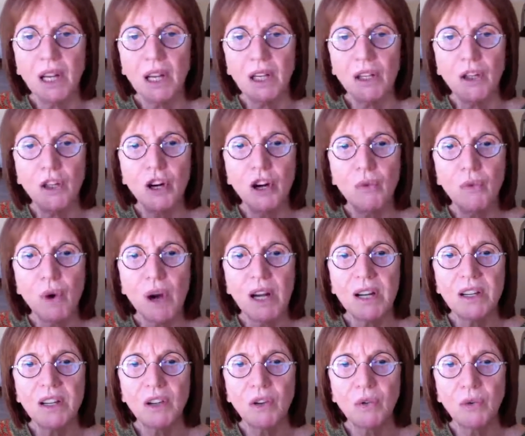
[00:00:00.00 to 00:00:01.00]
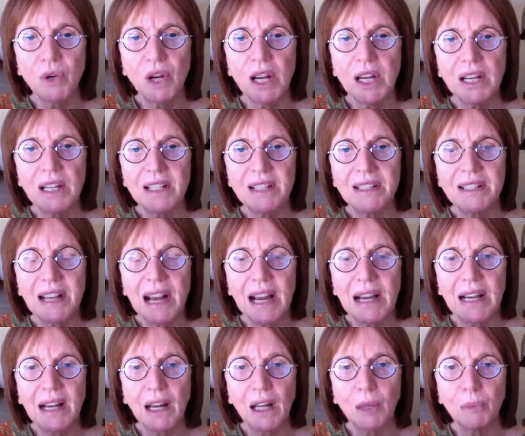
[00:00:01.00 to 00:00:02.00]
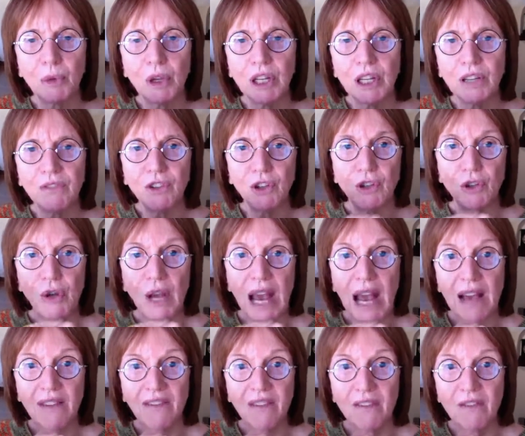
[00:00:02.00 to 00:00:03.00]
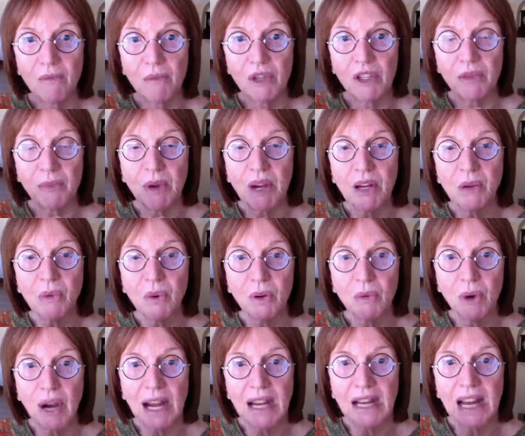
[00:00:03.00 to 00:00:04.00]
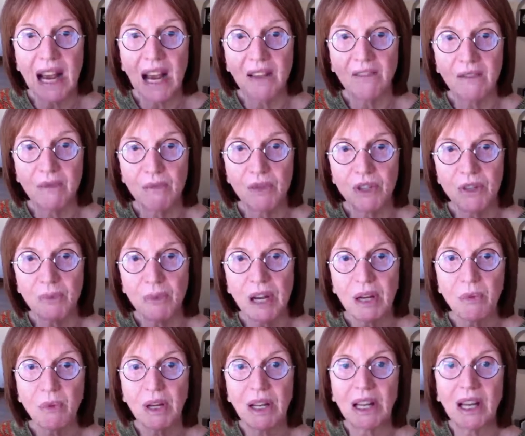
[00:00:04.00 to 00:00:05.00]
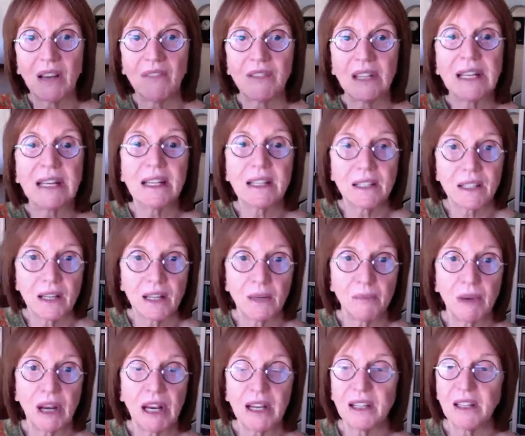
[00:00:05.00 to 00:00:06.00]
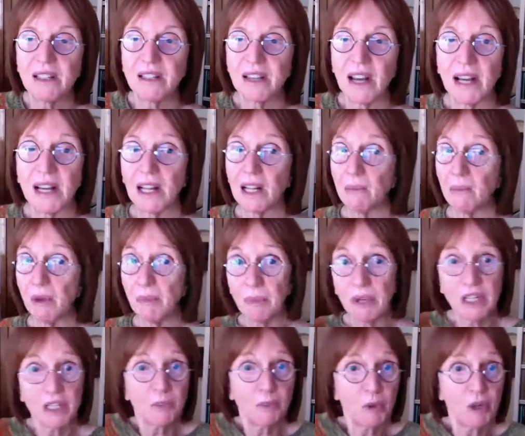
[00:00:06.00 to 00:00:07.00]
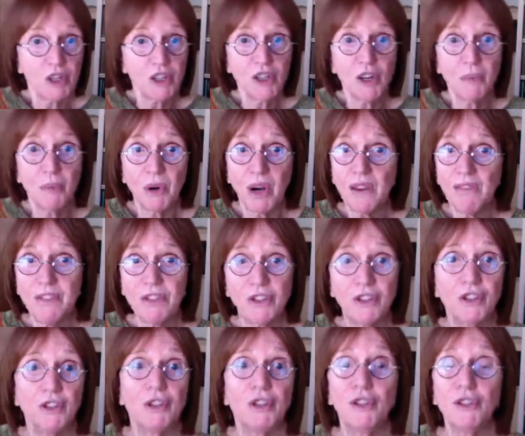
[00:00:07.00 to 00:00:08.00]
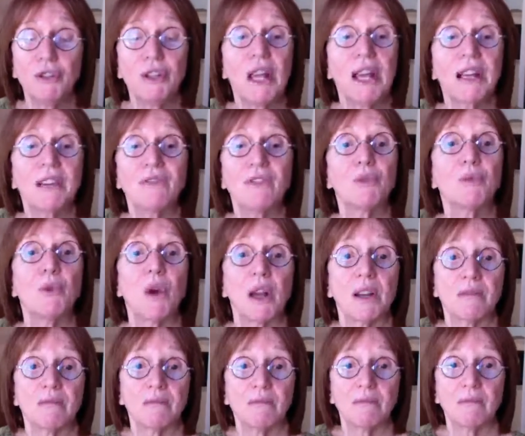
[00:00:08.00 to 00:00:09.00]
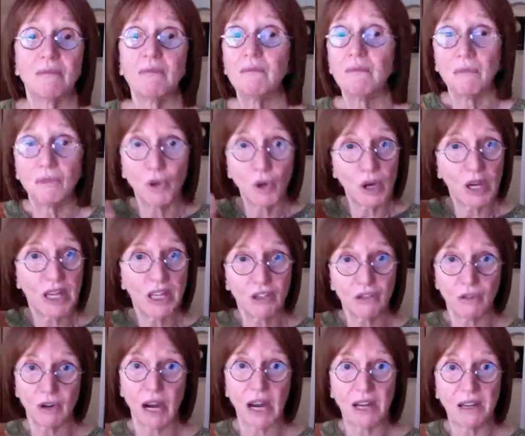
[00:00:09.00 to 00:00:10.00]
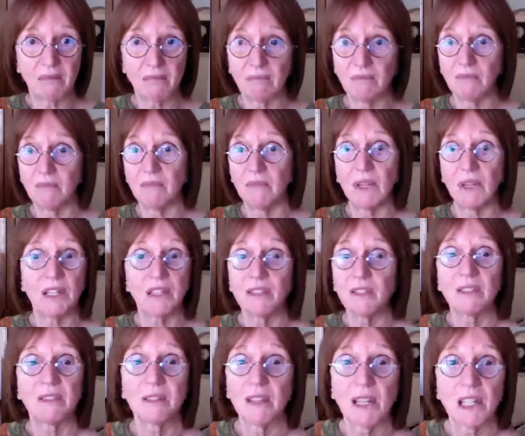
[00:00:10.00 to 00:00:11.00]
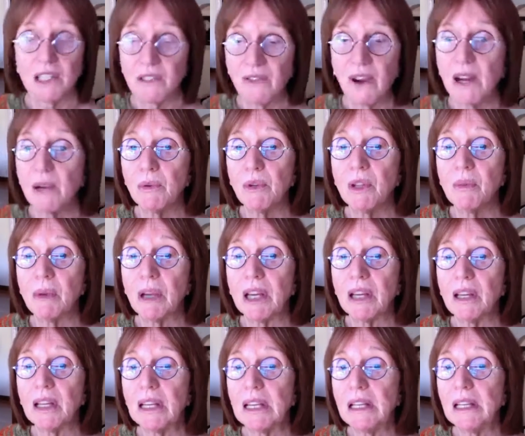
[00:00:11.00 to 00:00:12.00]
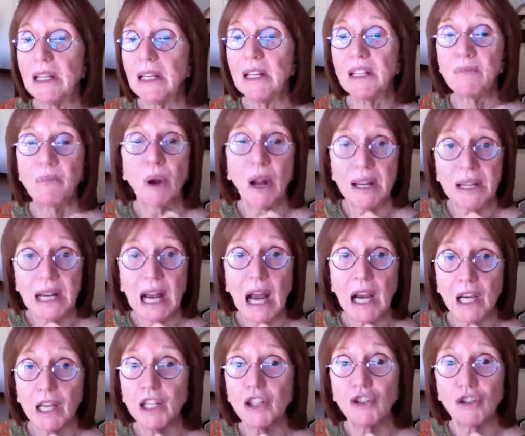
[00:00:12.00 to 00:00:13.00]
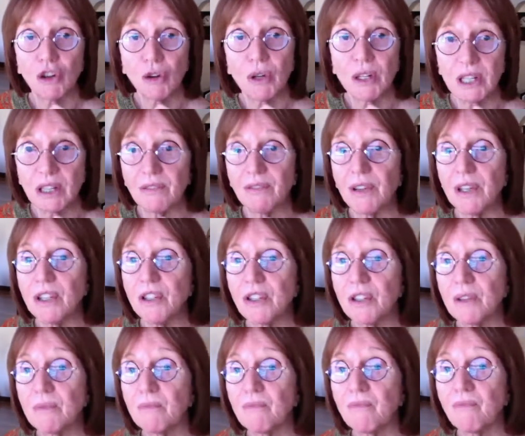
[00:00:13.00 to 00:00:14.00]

you don't want to create a design element. If you do half of them as make one right and half of them as make one left, it is going to make a design element. But it's personal preference. You can do that if you want. Go ahead and try it. It's fine with me. It's probably not going to show a difference.